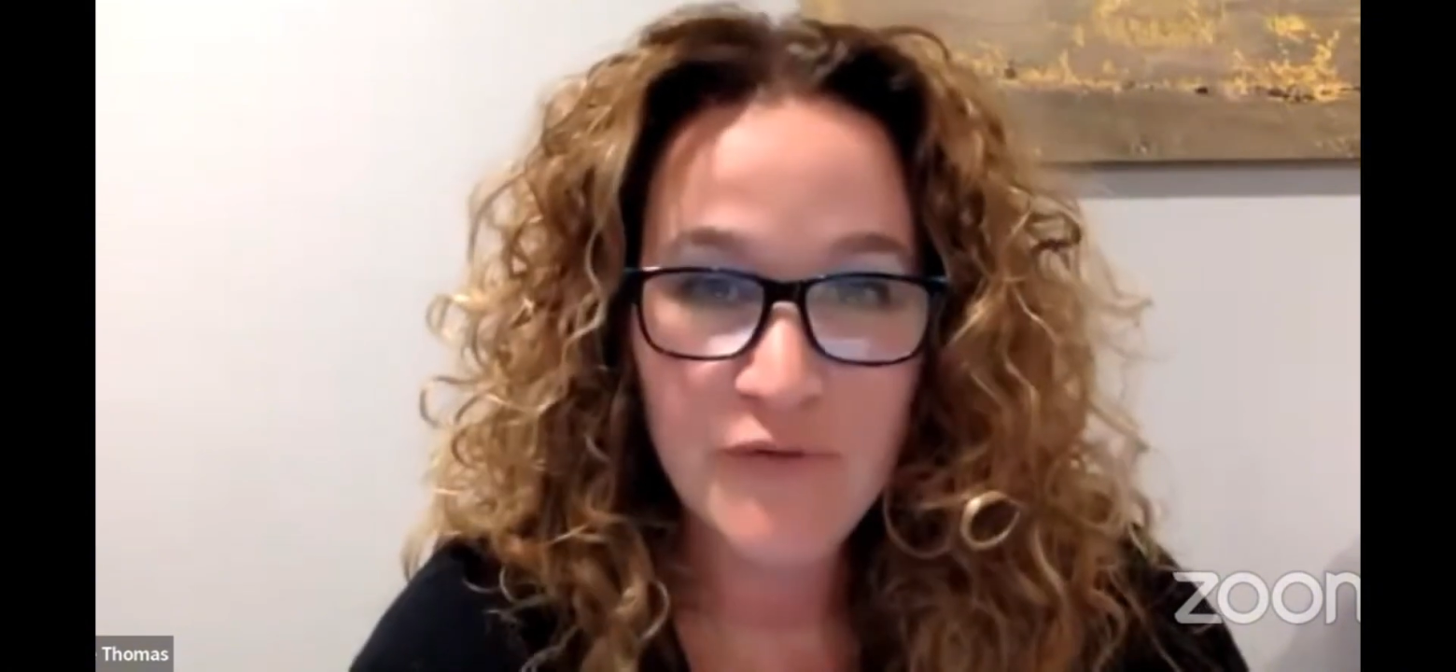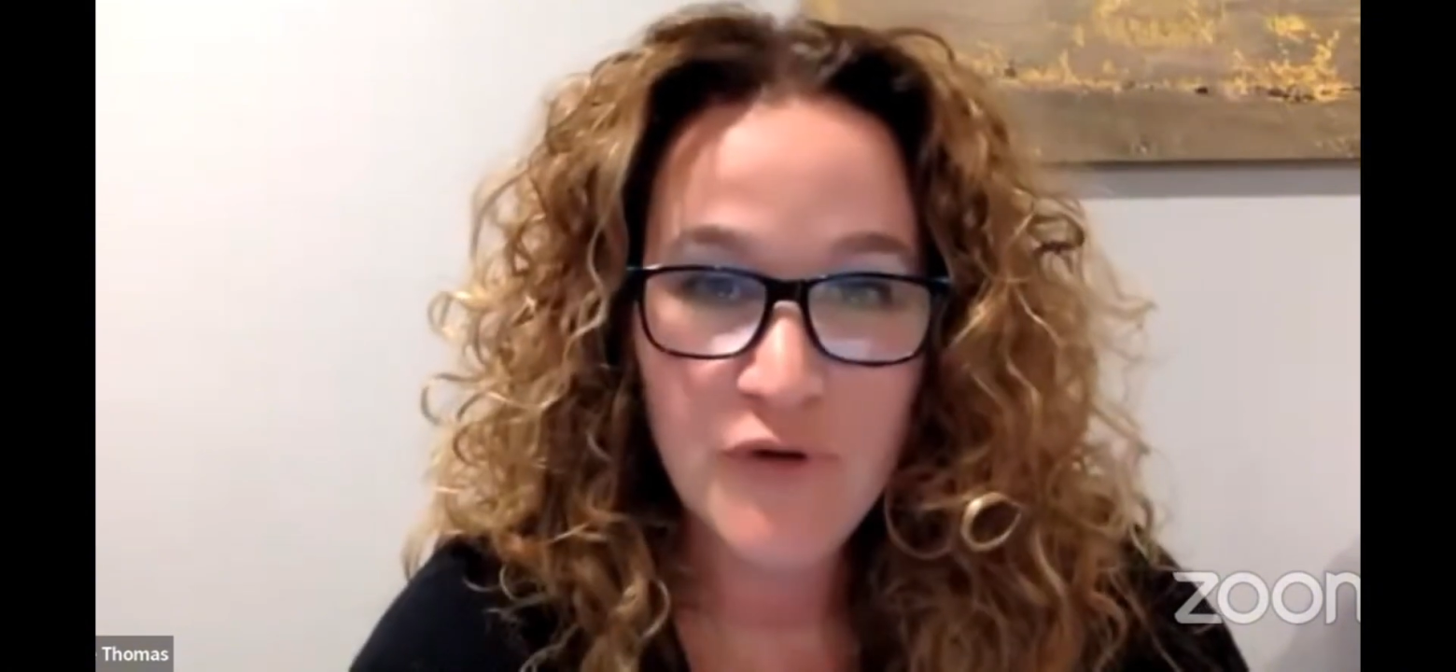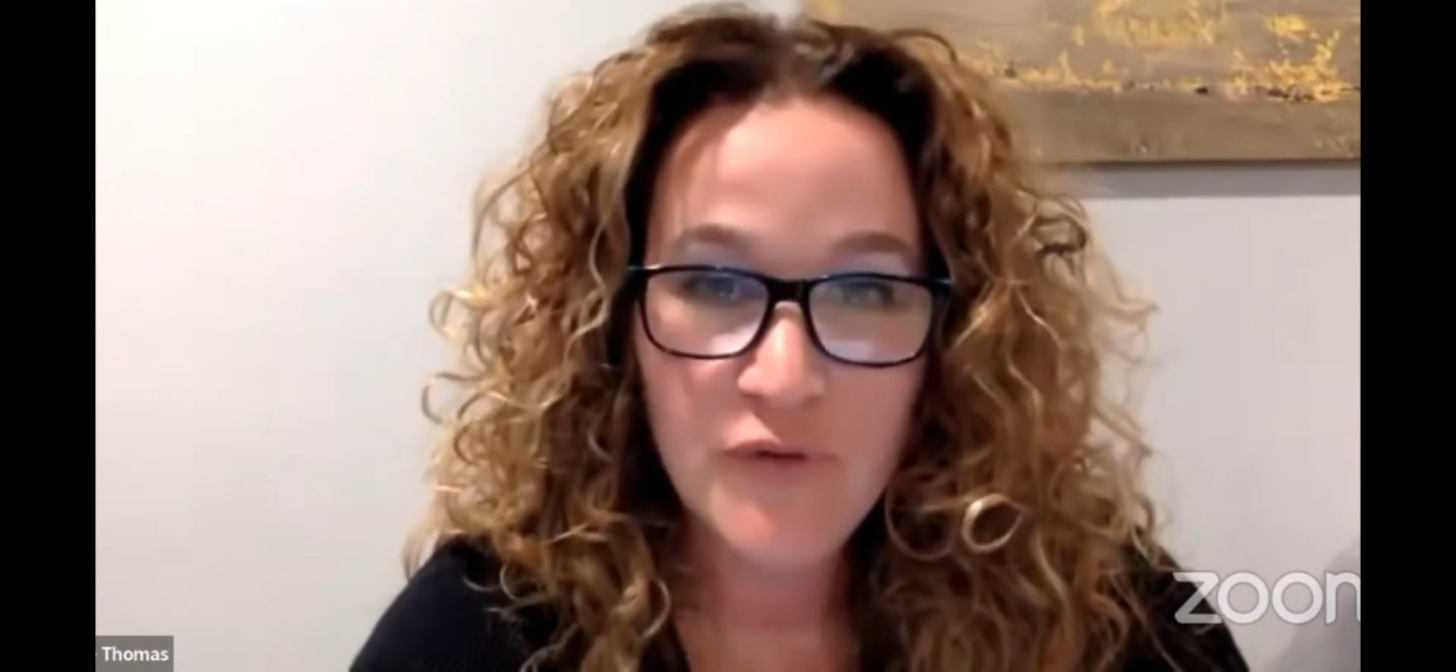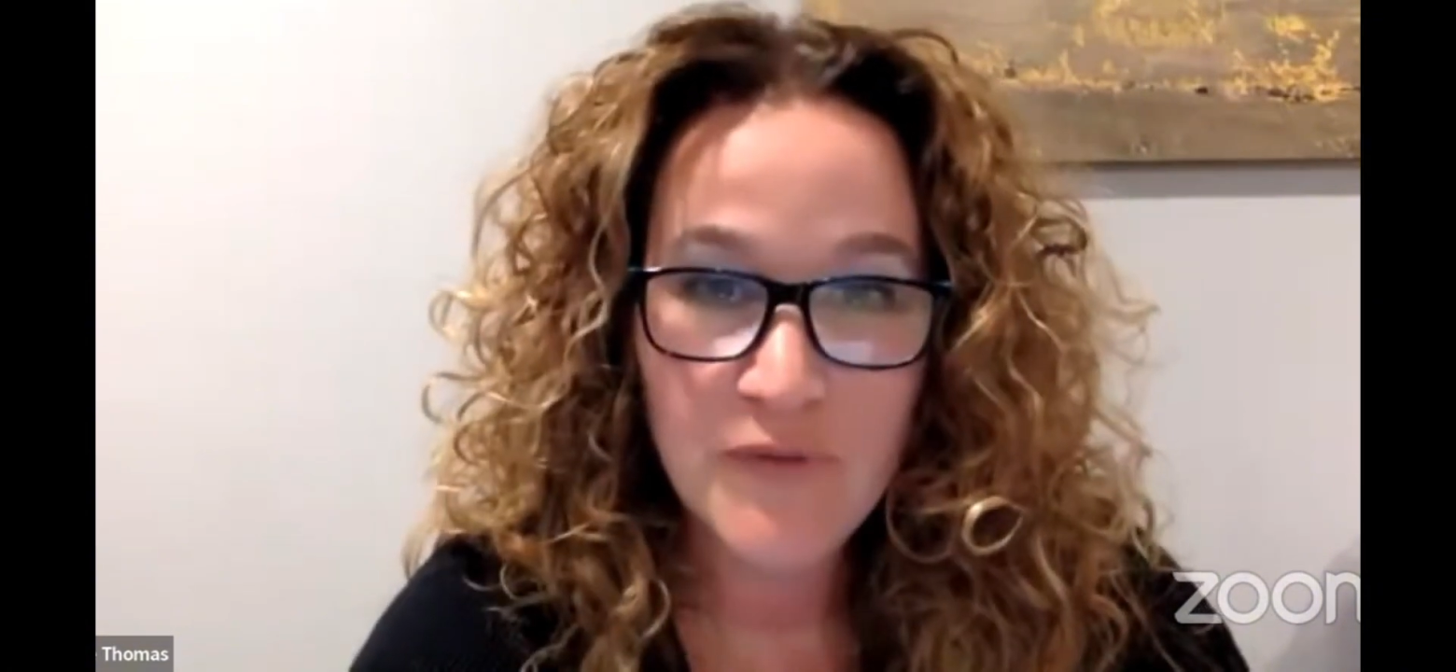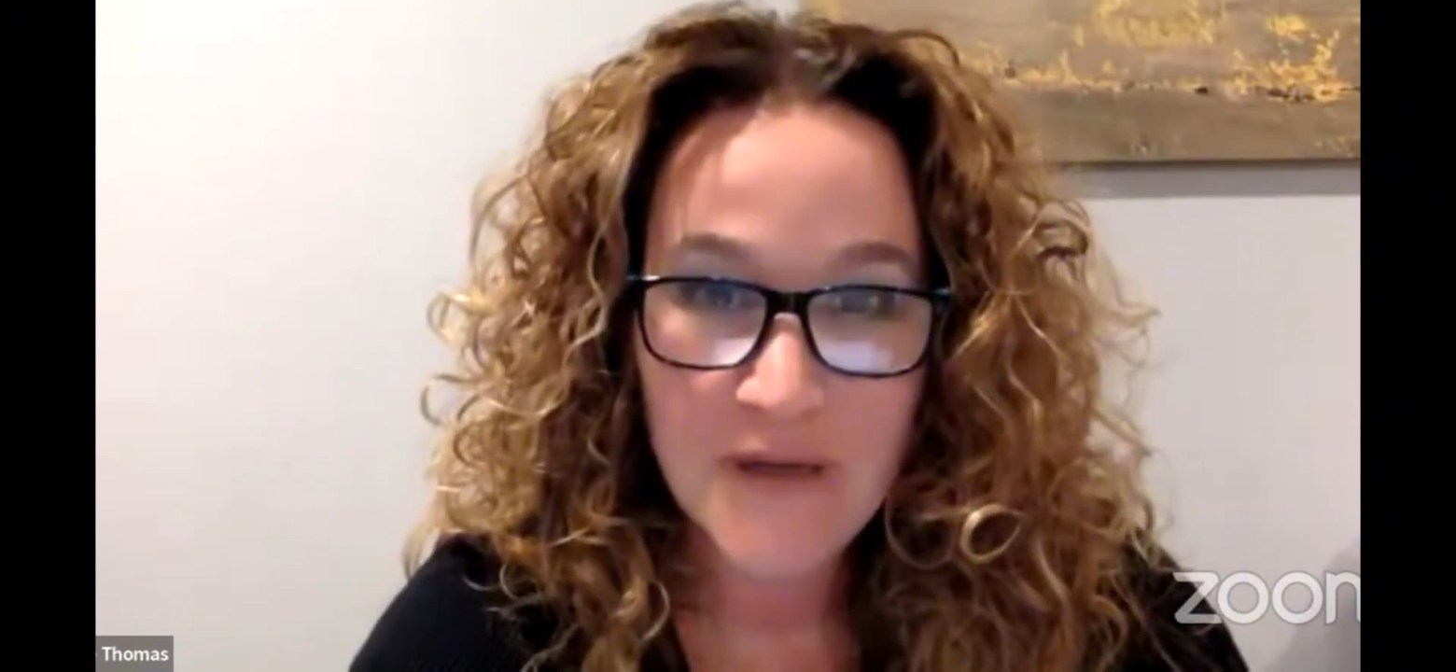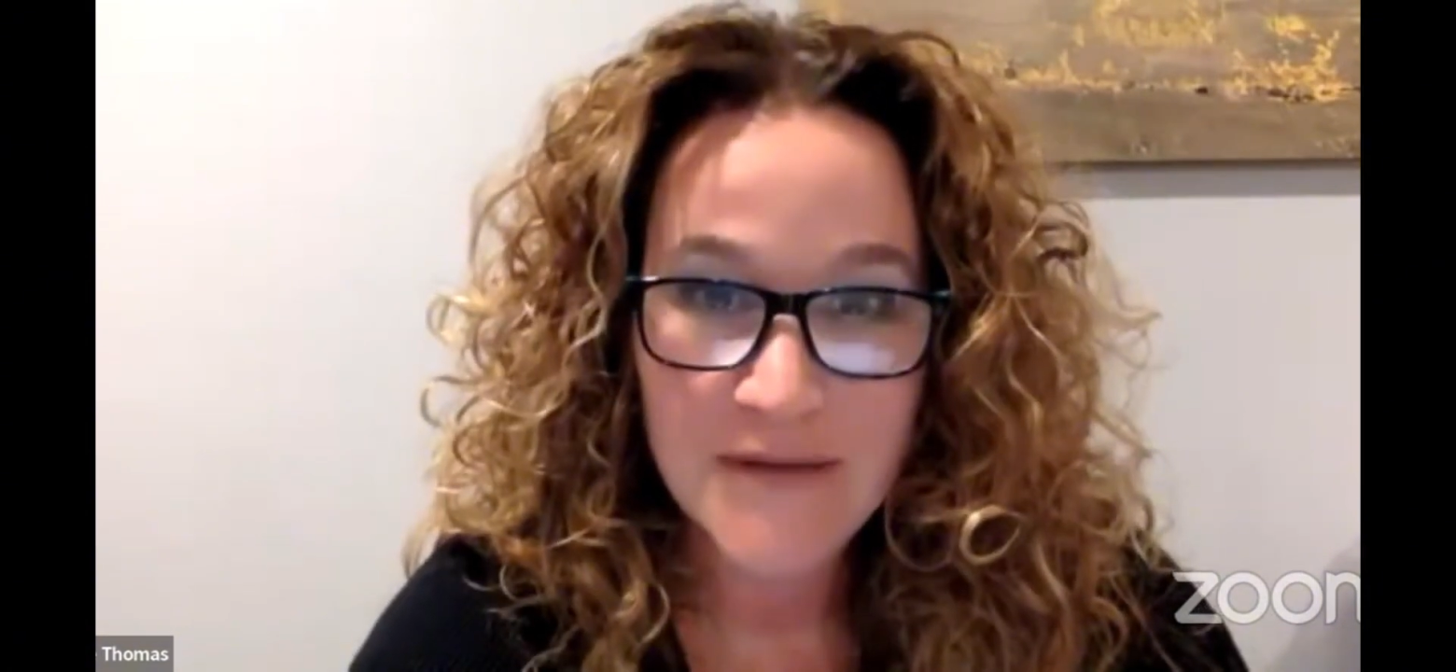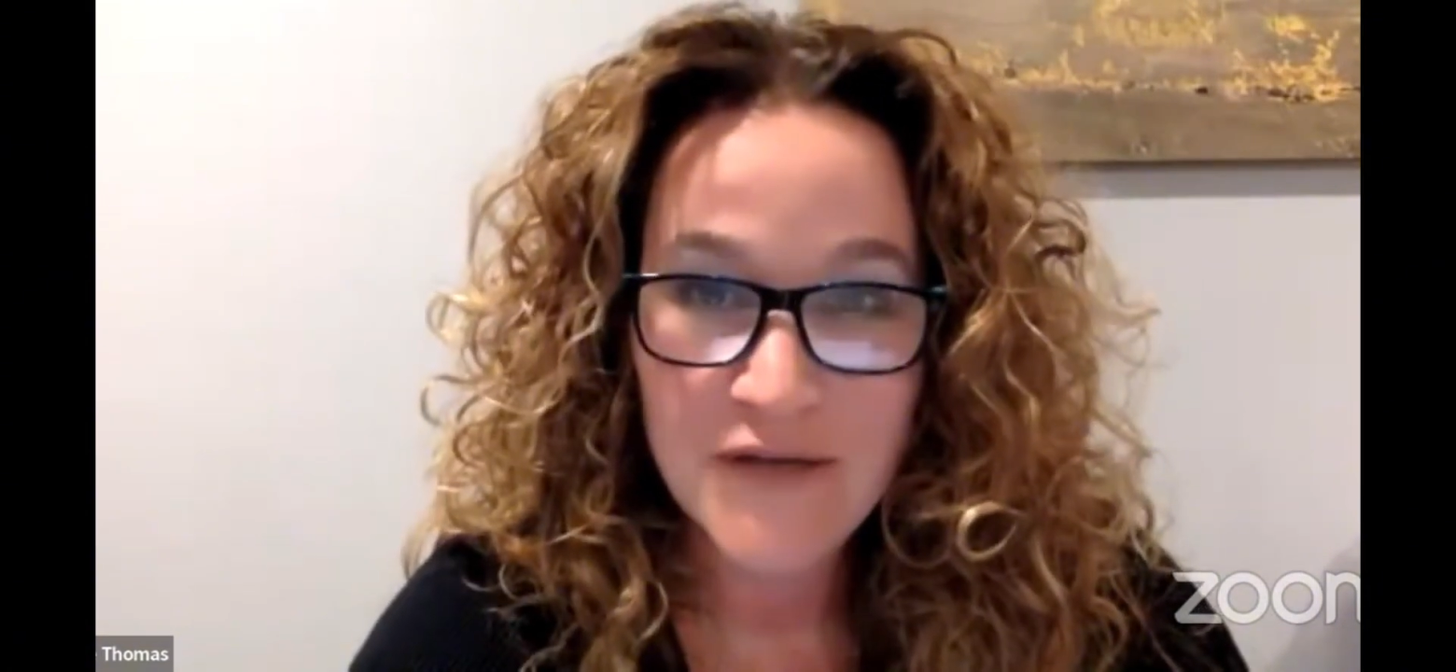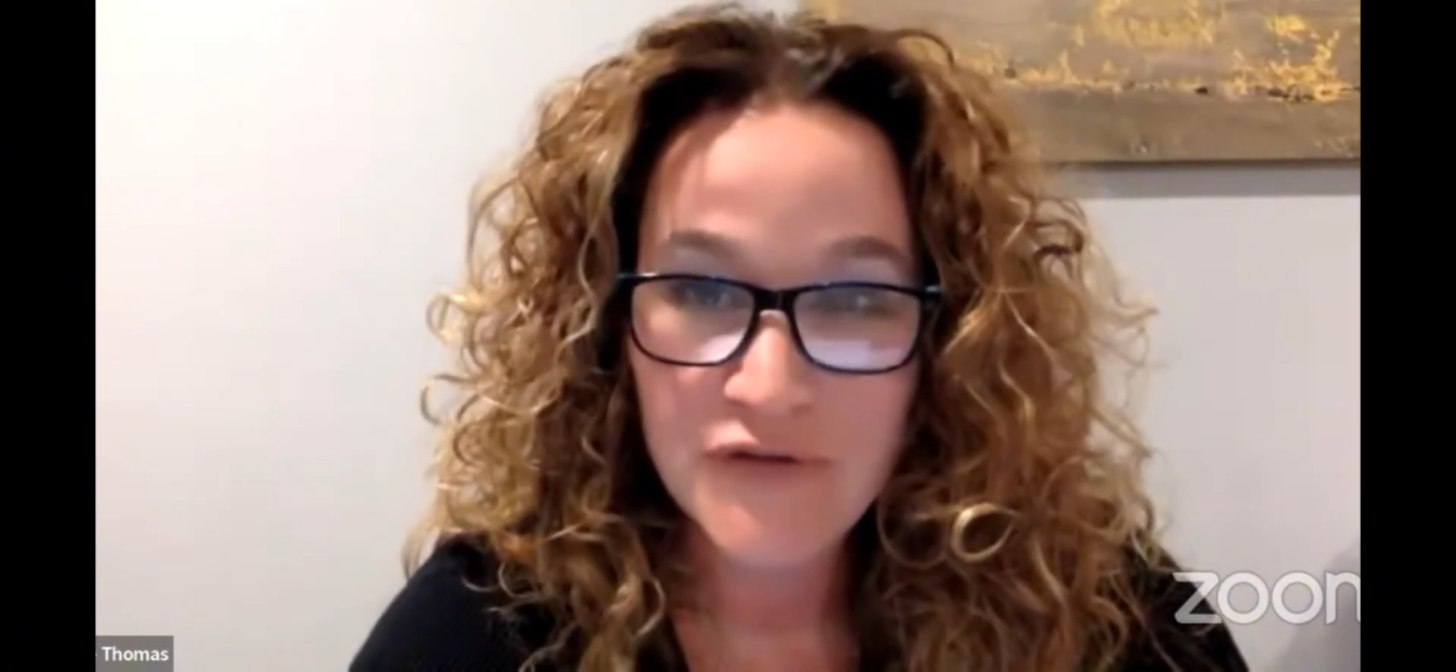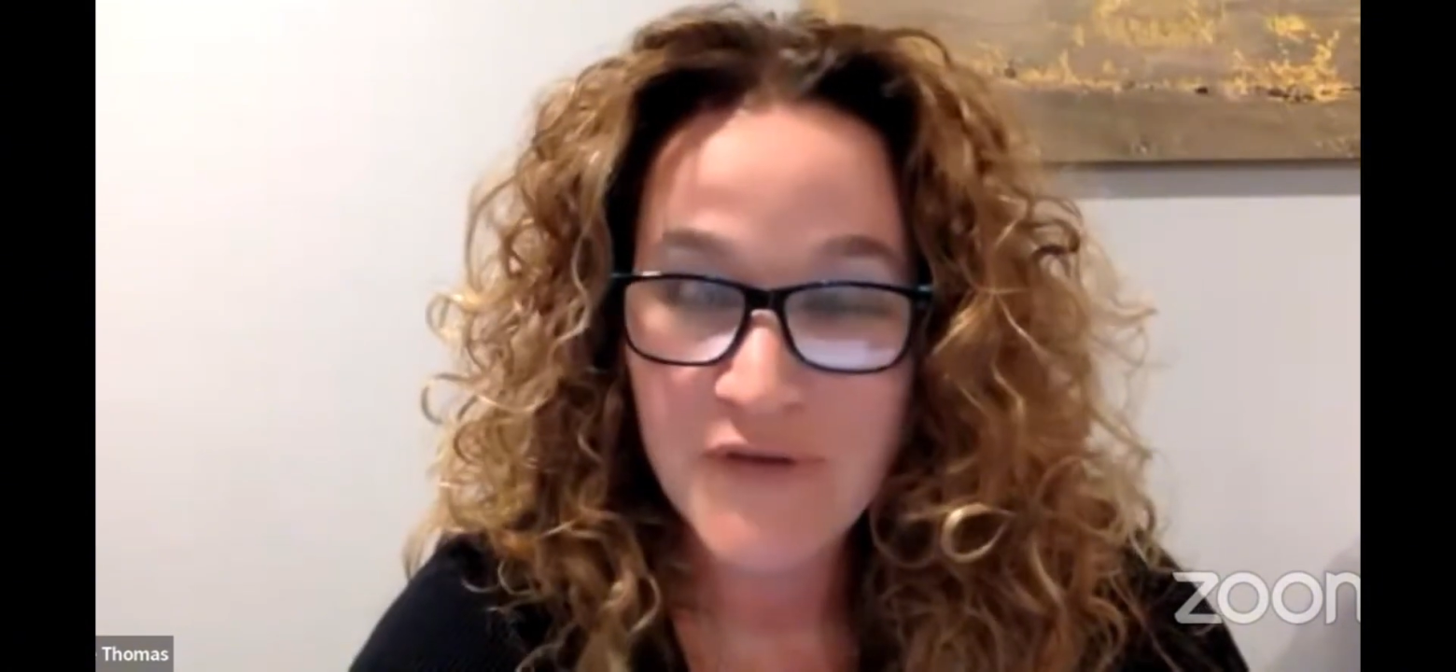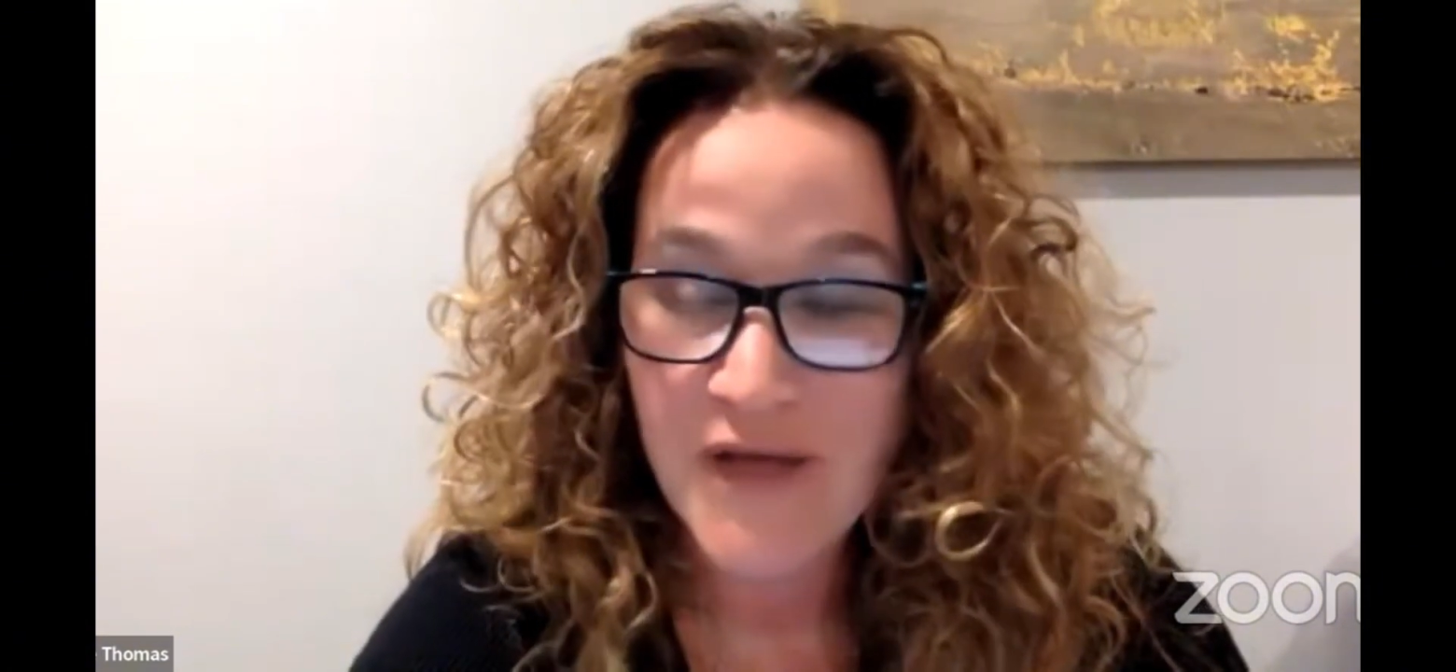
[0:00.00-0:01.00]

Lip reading: know, Dr.